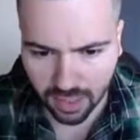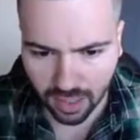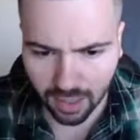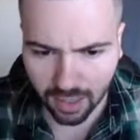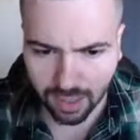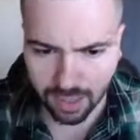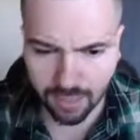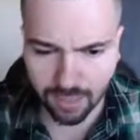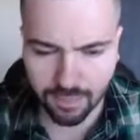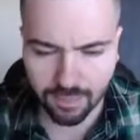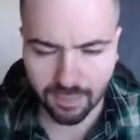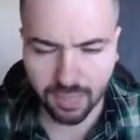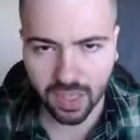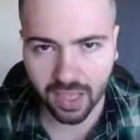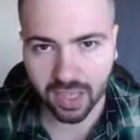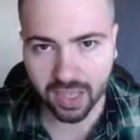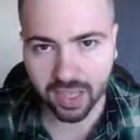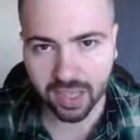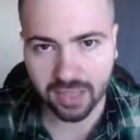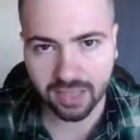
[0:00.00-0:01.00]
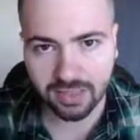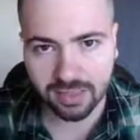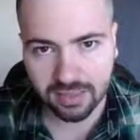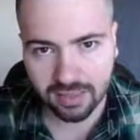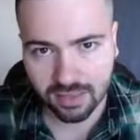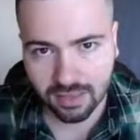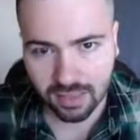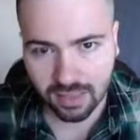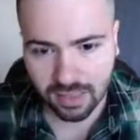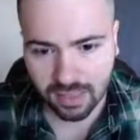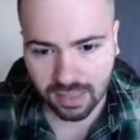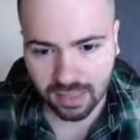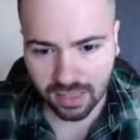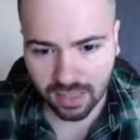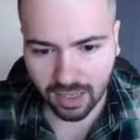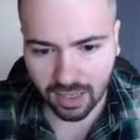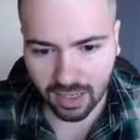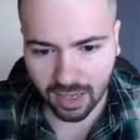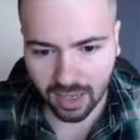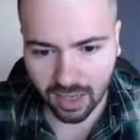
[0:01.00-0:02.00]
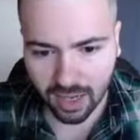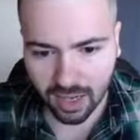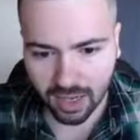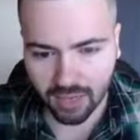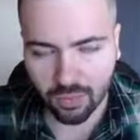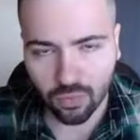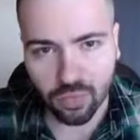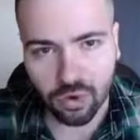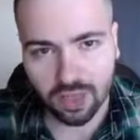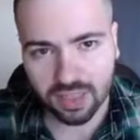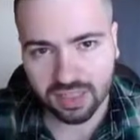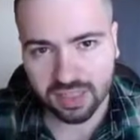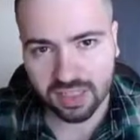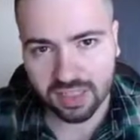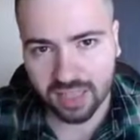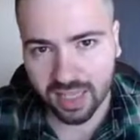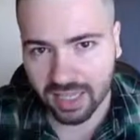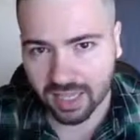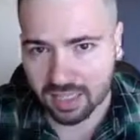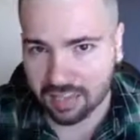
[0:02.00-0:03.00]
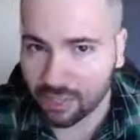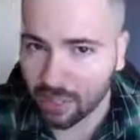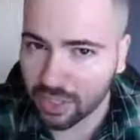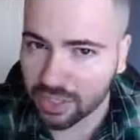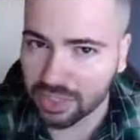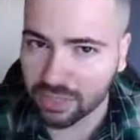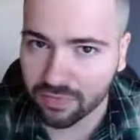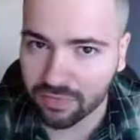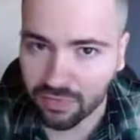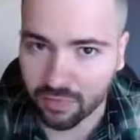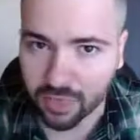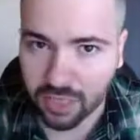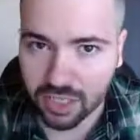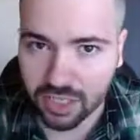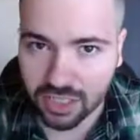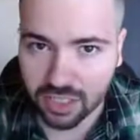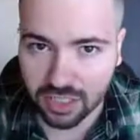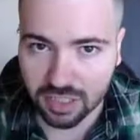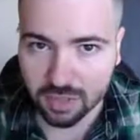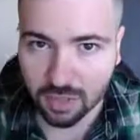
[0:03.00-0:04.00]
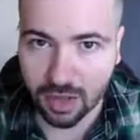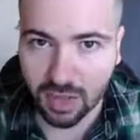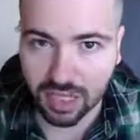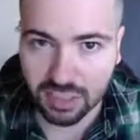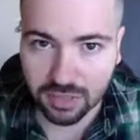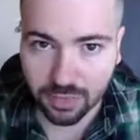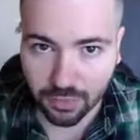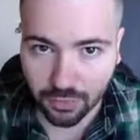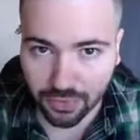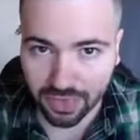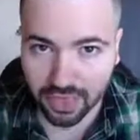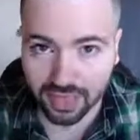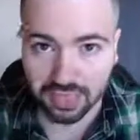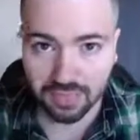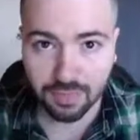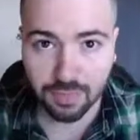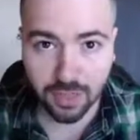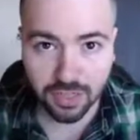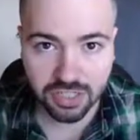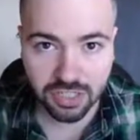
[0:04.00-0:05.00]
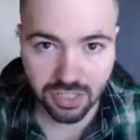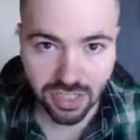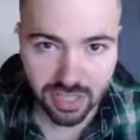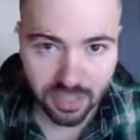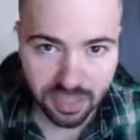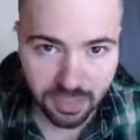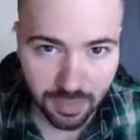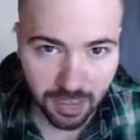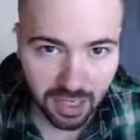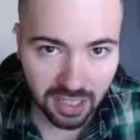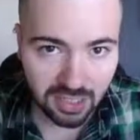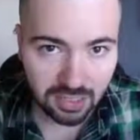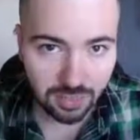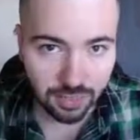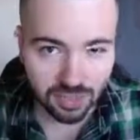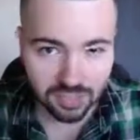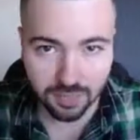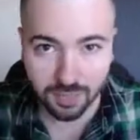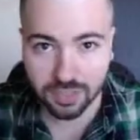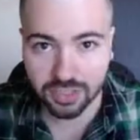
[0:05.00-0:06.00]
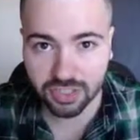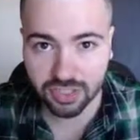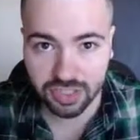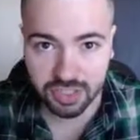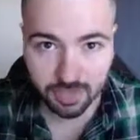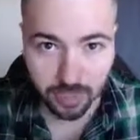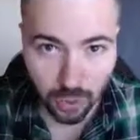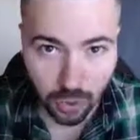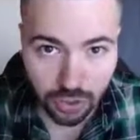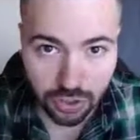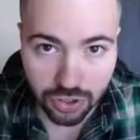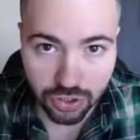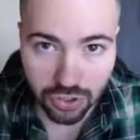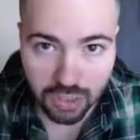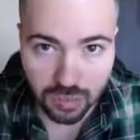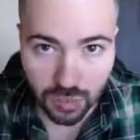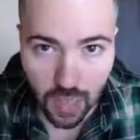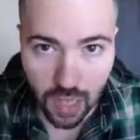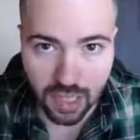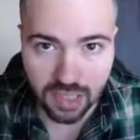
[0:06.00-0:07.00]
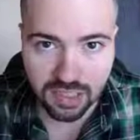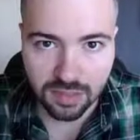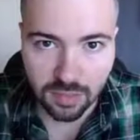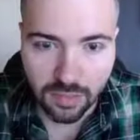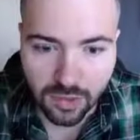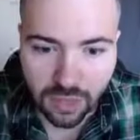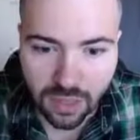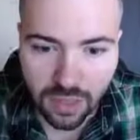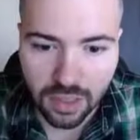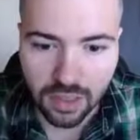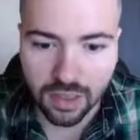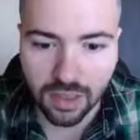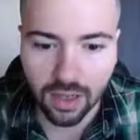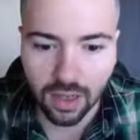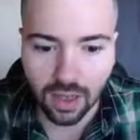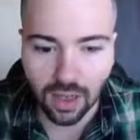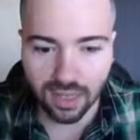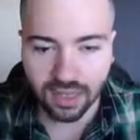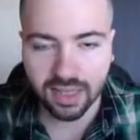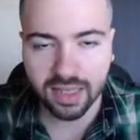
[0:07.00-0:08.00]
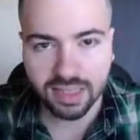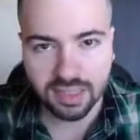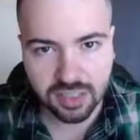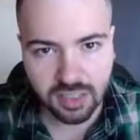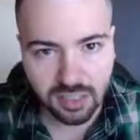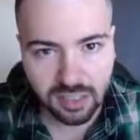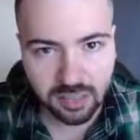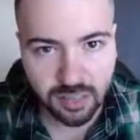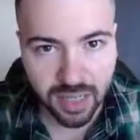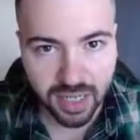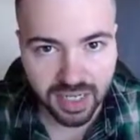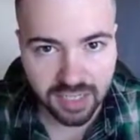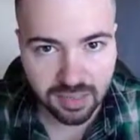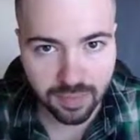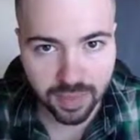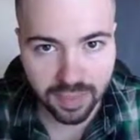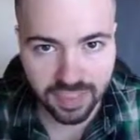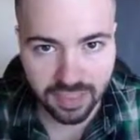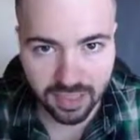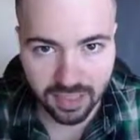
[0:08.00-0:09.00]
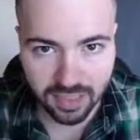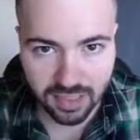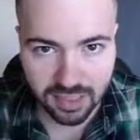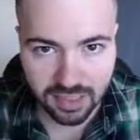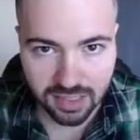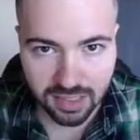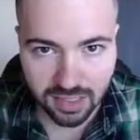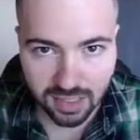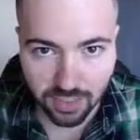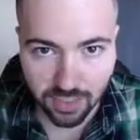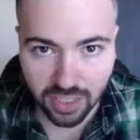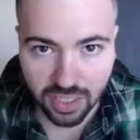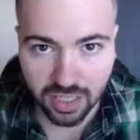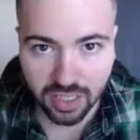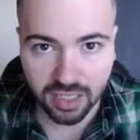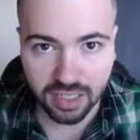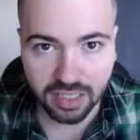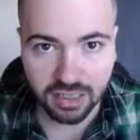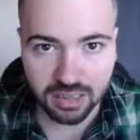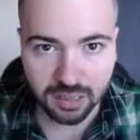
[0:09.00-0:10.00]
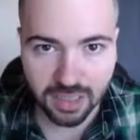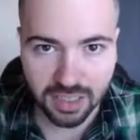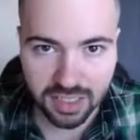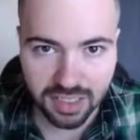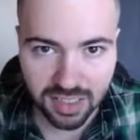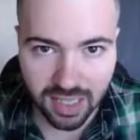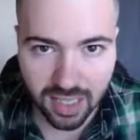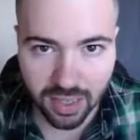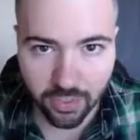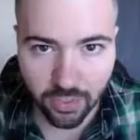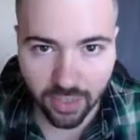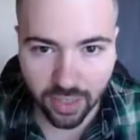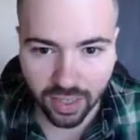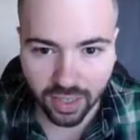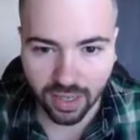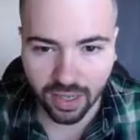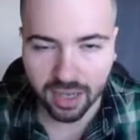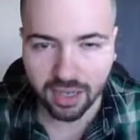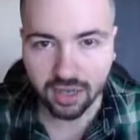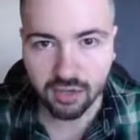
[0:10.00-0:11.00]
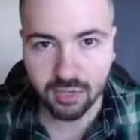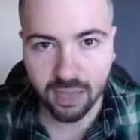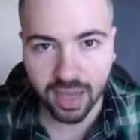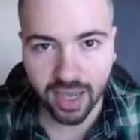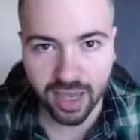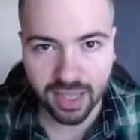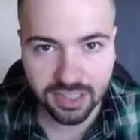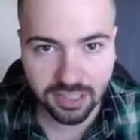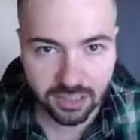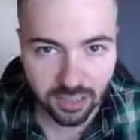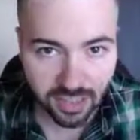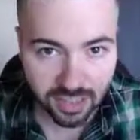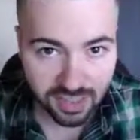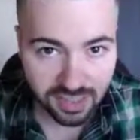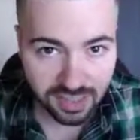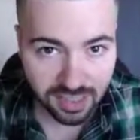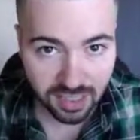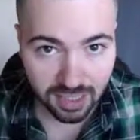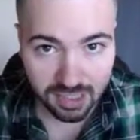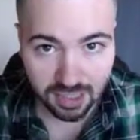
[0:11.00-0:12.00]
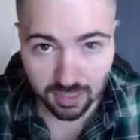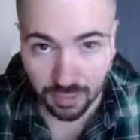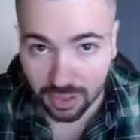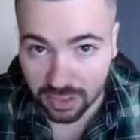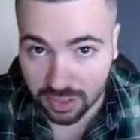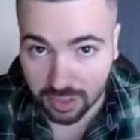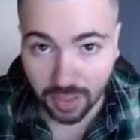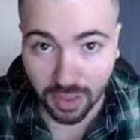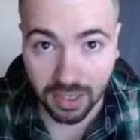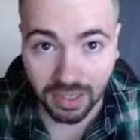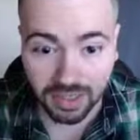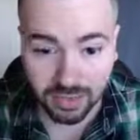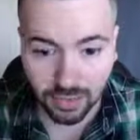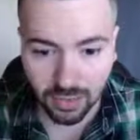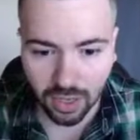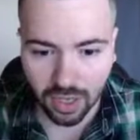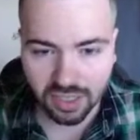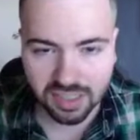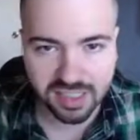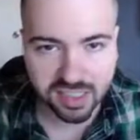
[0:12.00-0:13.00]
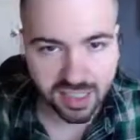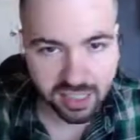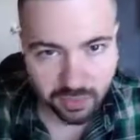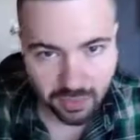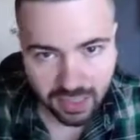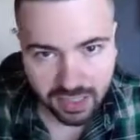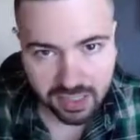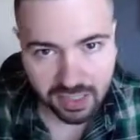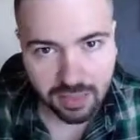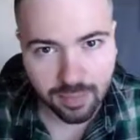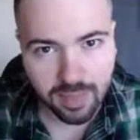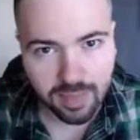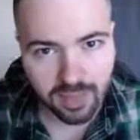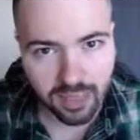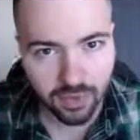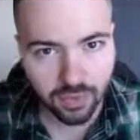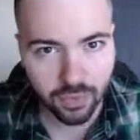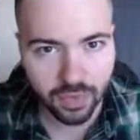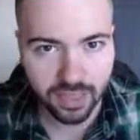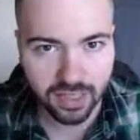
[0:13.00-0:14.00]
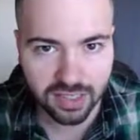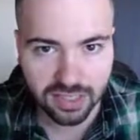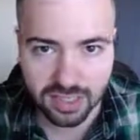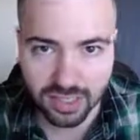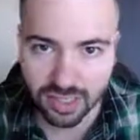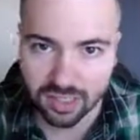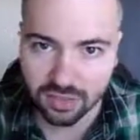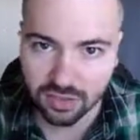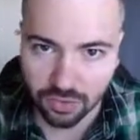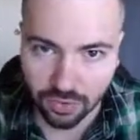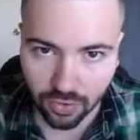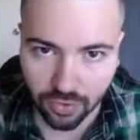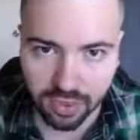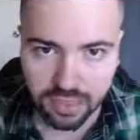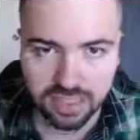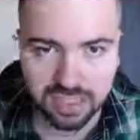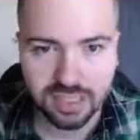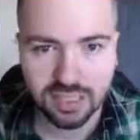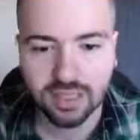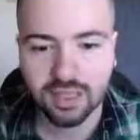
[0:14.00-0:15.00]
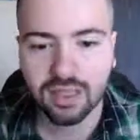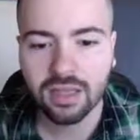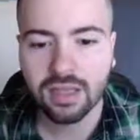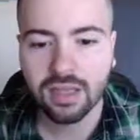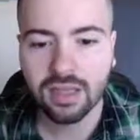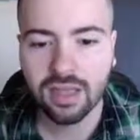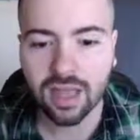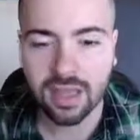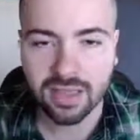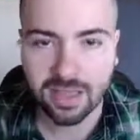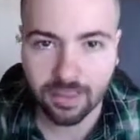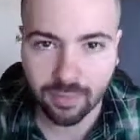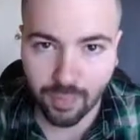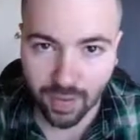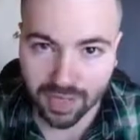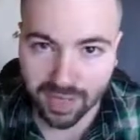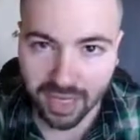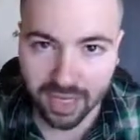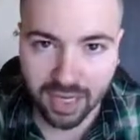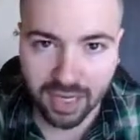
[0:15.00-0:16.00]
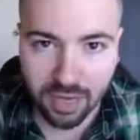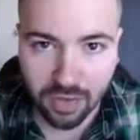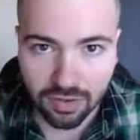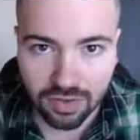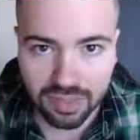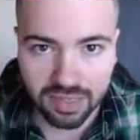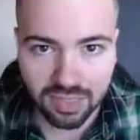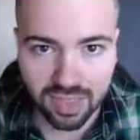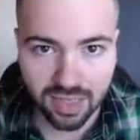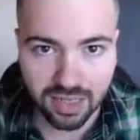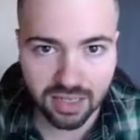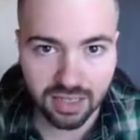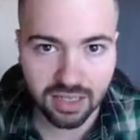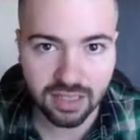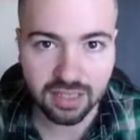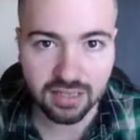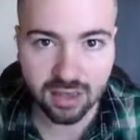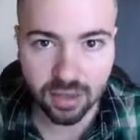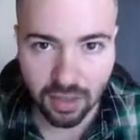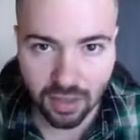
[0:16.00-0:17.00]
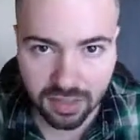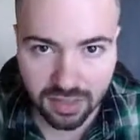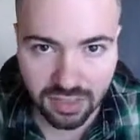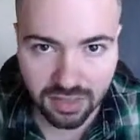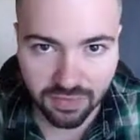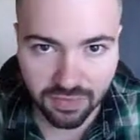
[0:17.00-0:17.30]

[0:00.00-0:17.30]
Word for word: um, and I want to get as much information as possible, I want to get as much data as possible, as much exposure as possible. I like to use maximize clicks in the beginning because that way I know my ads are going to get seen as much as possible. I'll set a bid limit that way it doesn't get too crazy. And then by getting all this data in, all this